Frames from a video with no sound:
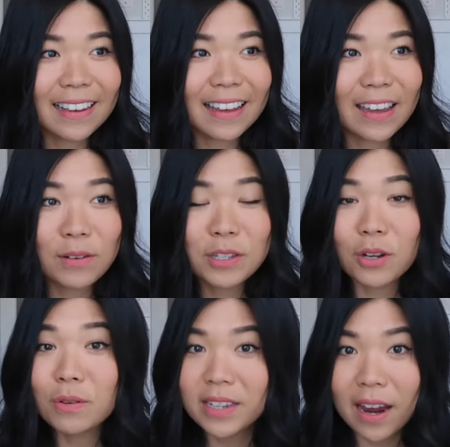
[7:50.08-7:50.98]
it was
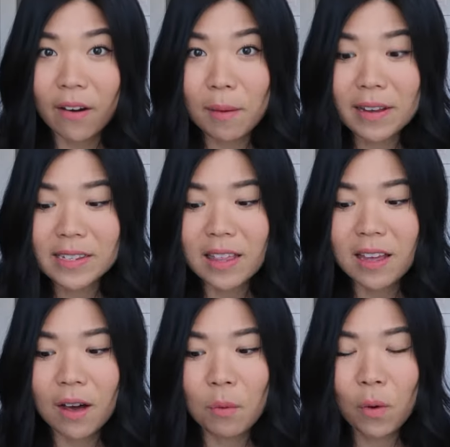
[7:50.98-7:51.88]
so scary because I
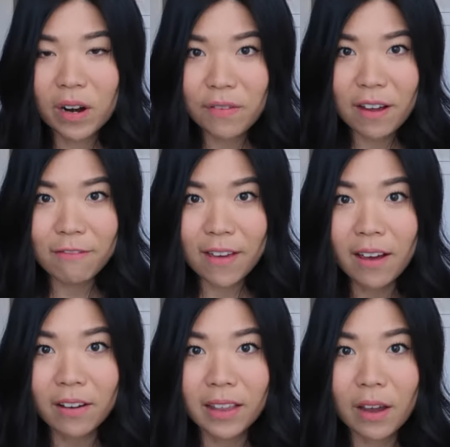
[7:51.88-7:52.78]
thought, what if I
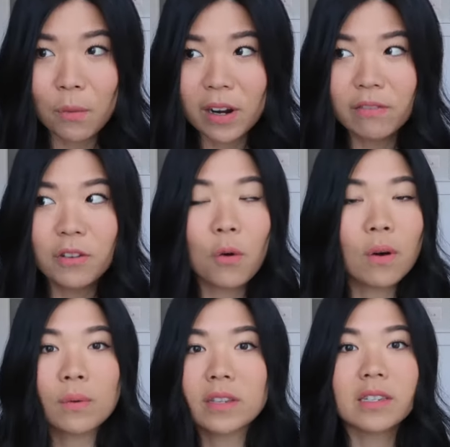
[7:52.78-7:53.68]
fail? Like, what if no
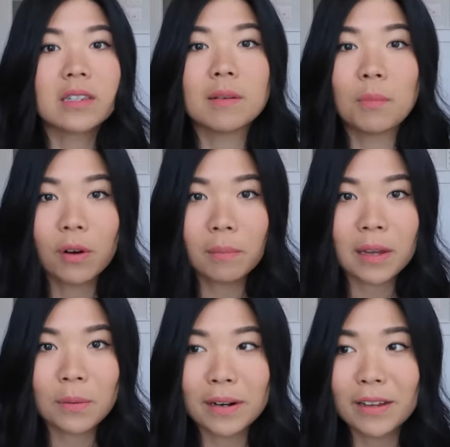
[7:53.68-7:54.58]
one wants to support
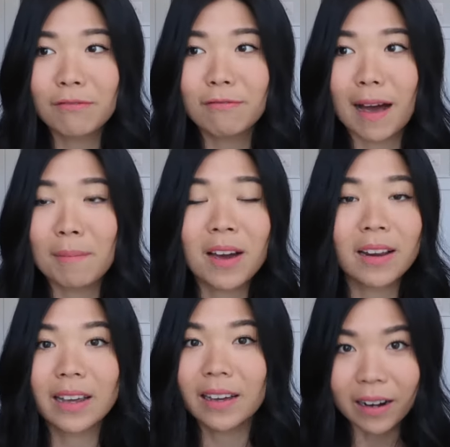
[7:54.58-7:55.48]
me? What if I'm
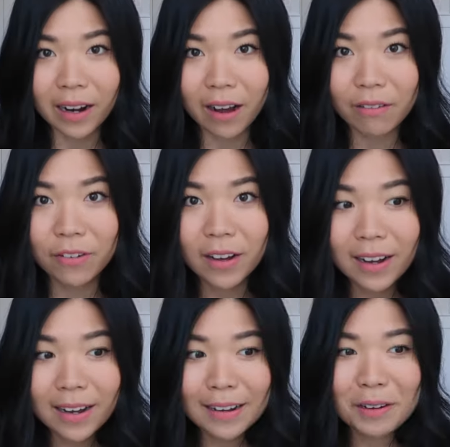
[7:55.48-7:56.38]
not good enough?
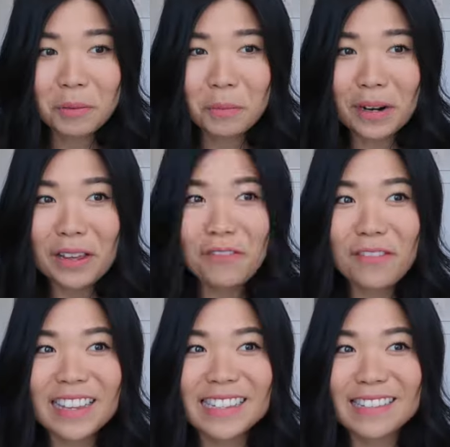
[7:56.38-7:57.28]
What if
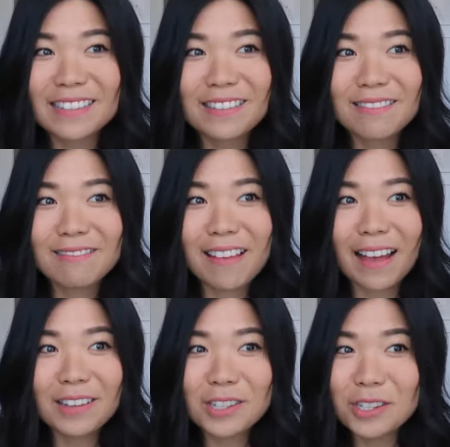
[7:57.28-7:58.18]
it's
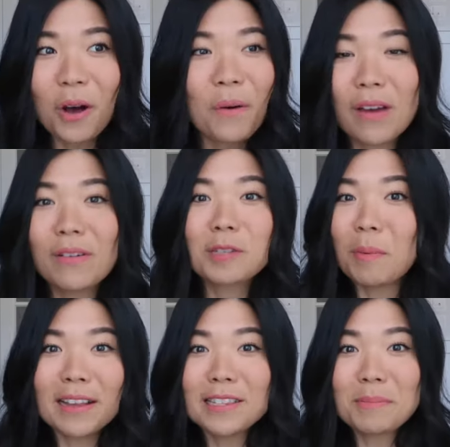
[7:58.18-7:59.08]
so
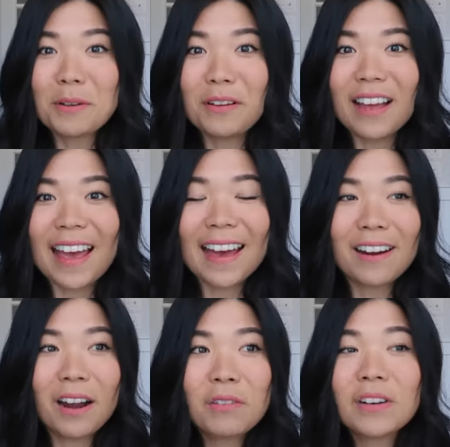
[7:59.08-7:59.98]
irresponsible and
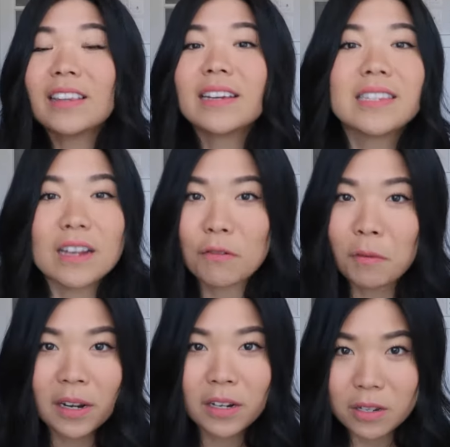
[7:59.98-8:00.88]
unrealistic for
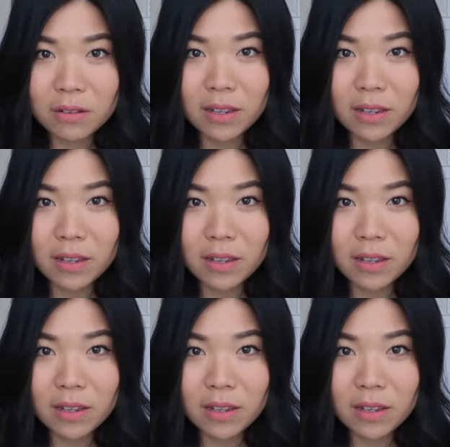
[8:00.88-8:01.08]
me to do